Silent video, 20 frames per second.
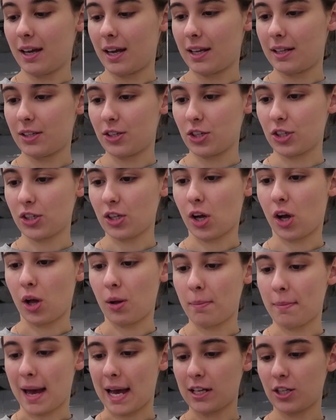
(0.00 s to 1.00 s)
It's just
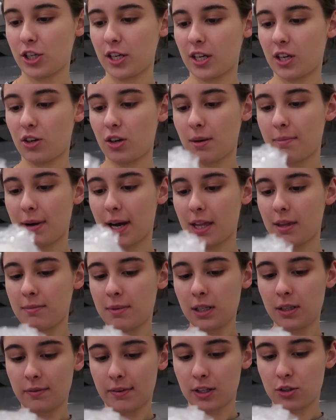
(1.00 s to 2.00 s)
all matching. You can buy them
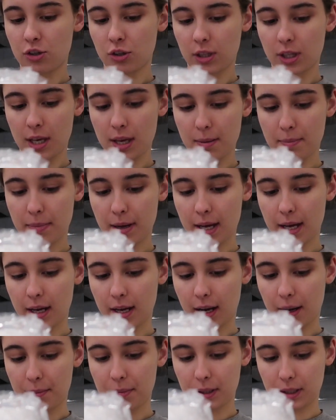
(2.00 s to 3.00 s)
individually, but
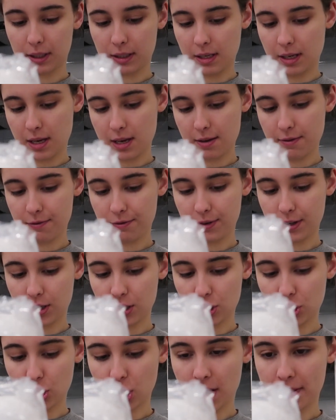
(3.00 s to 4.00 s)
I believe we
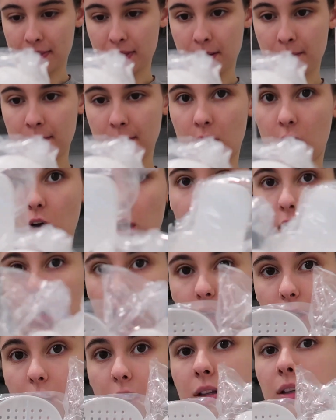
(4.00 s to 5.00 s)
just got them
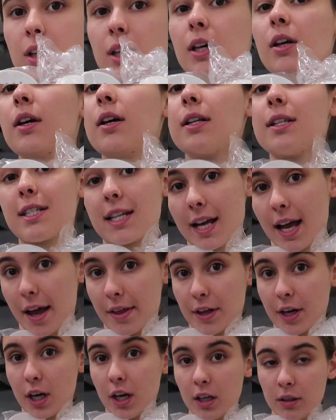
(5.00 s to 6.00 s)
all
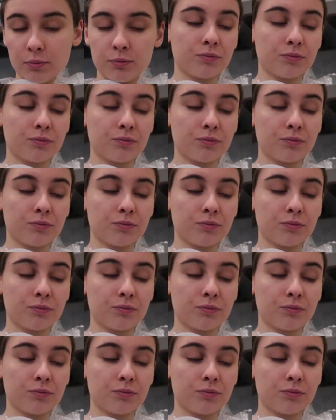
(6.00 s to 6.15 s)
together.